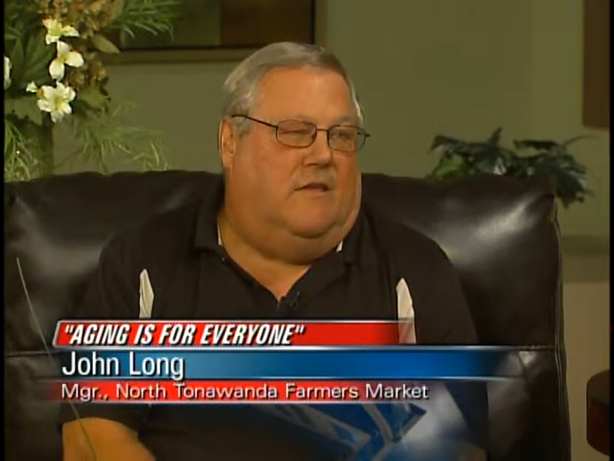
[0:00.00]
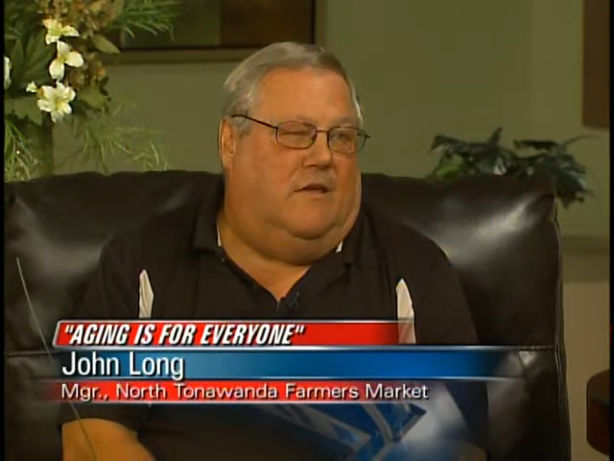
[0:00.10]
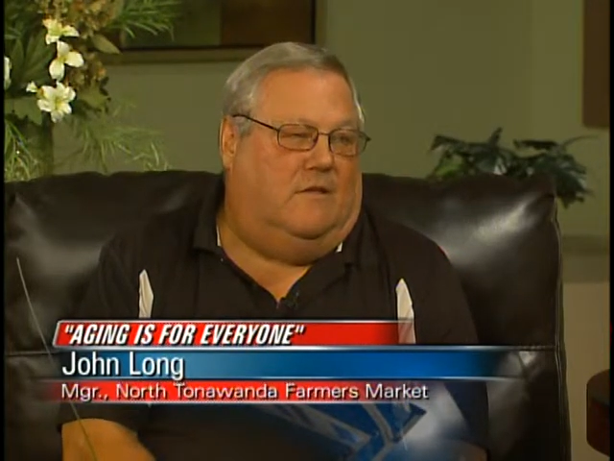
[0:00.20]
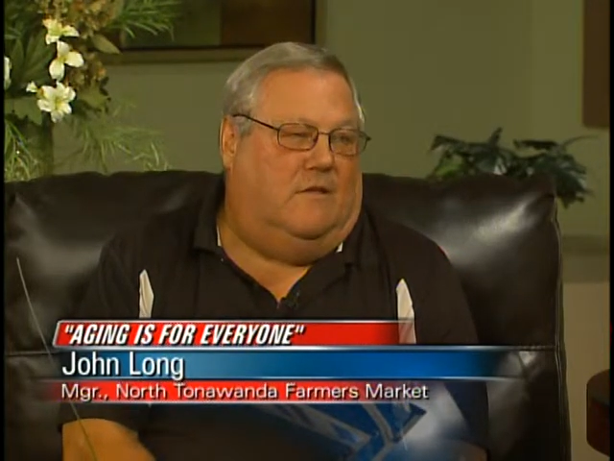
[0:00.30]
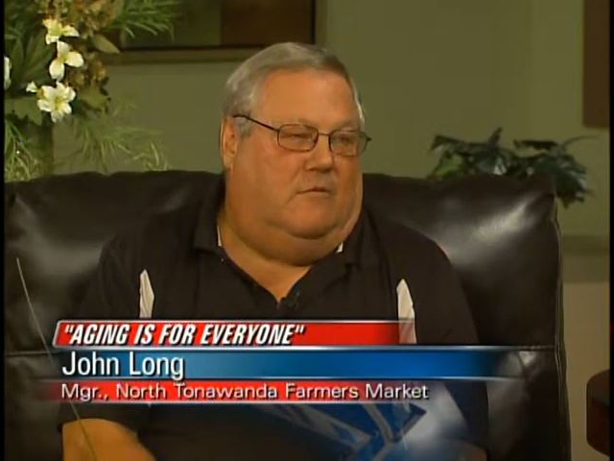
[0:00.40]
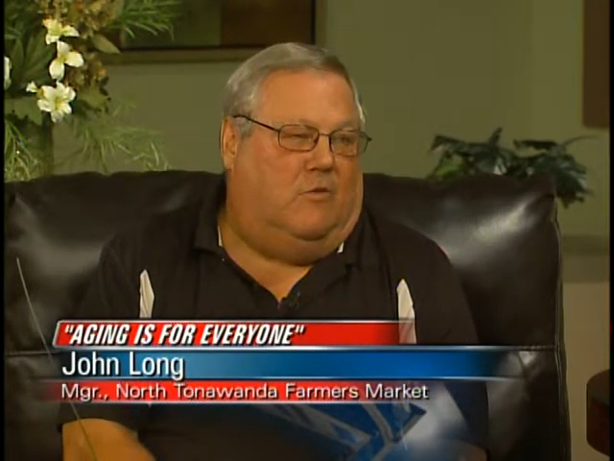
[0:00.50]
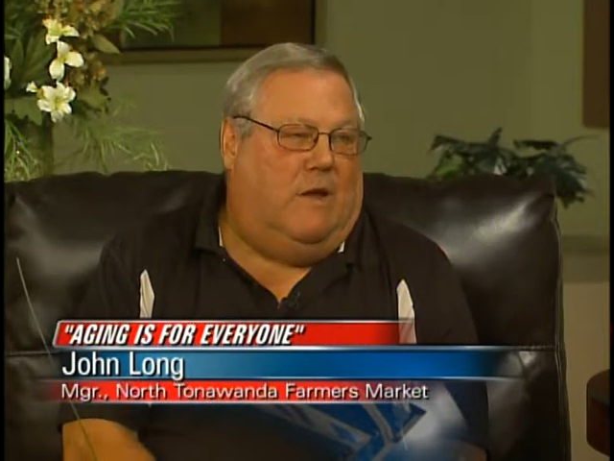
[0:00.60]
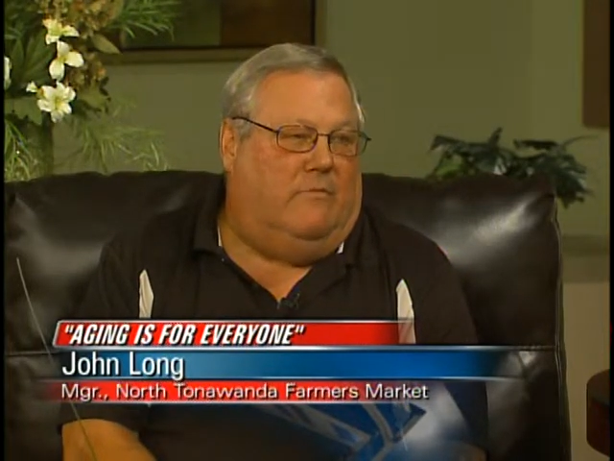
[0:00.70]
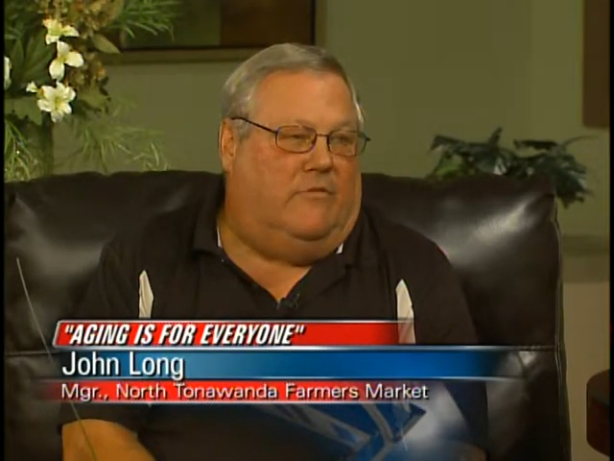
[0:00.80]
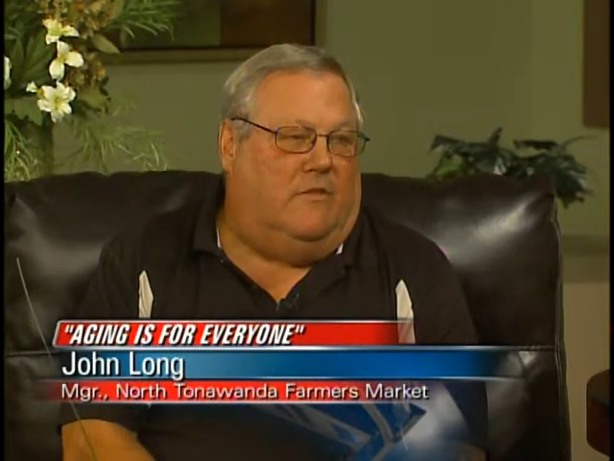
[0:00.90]
at
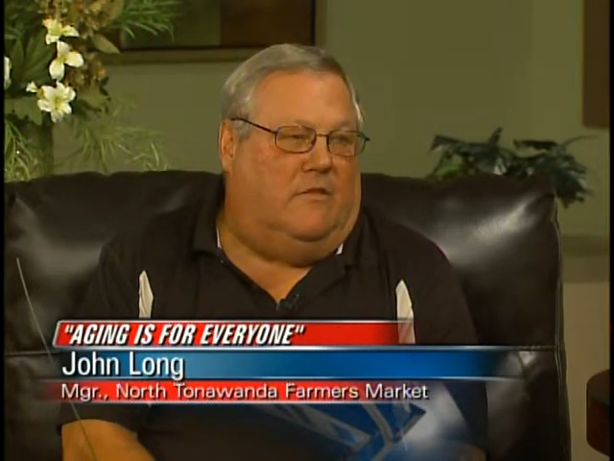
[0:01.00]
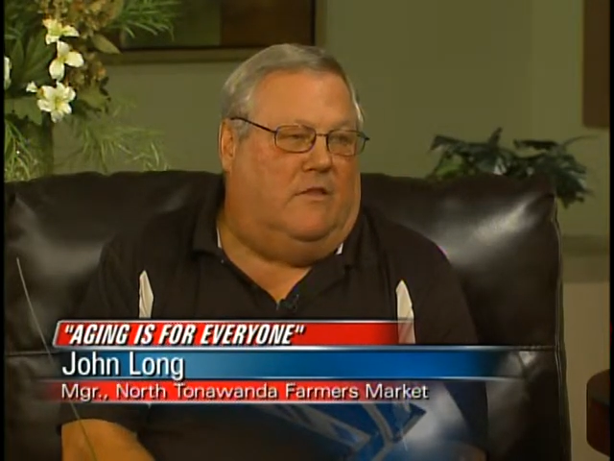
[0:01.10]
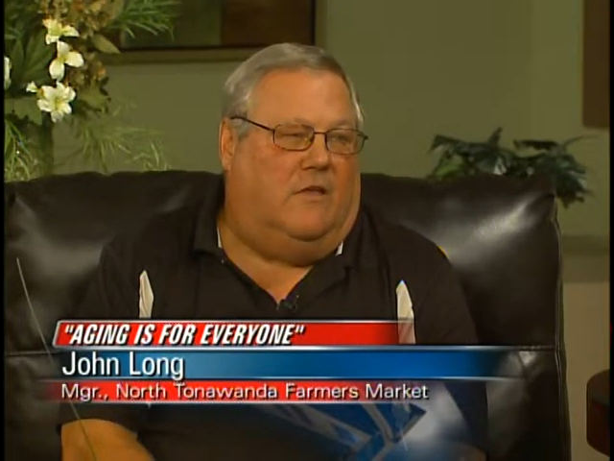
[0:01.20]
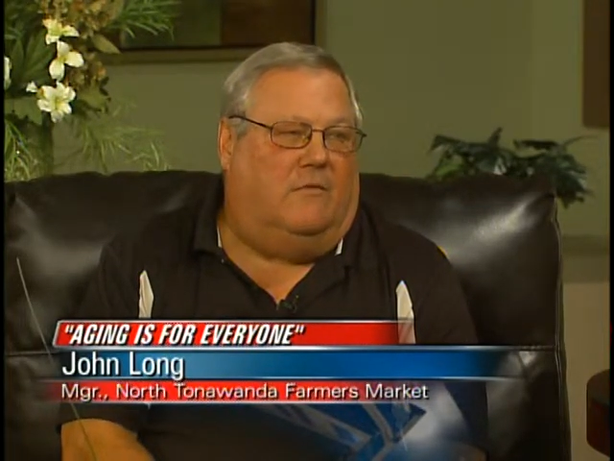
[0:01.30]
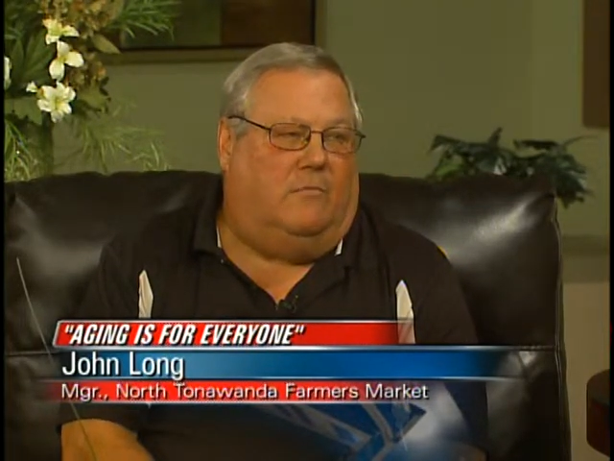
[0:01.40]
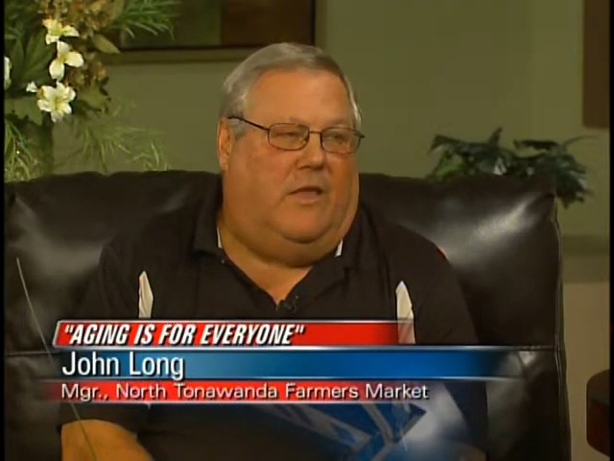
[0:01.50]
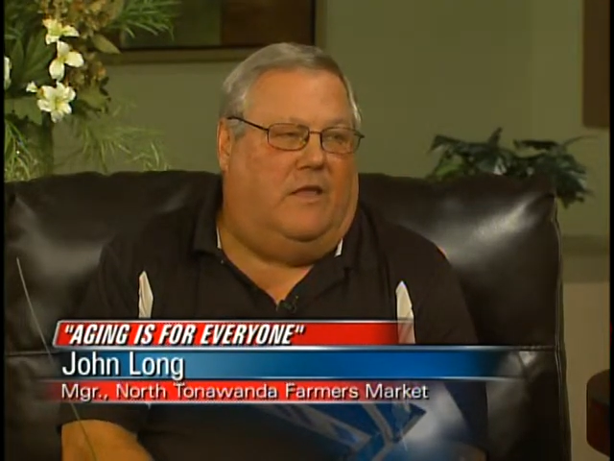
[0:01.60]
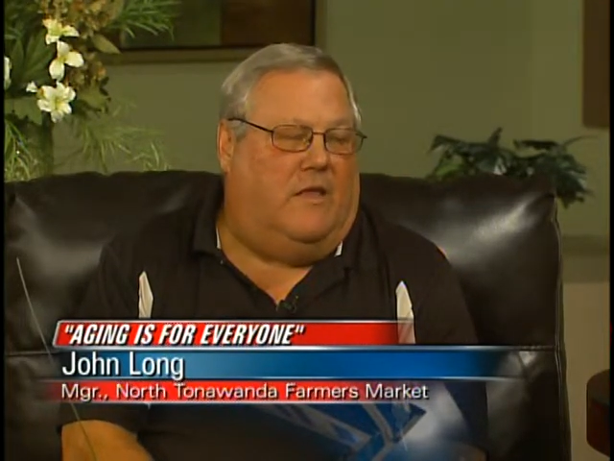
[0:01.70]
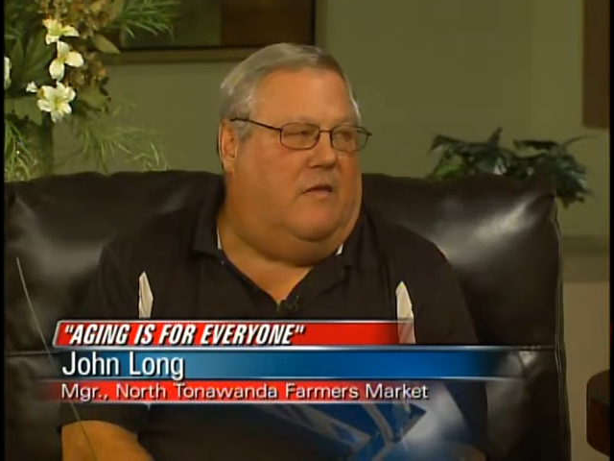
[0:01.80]
Robinson and Payne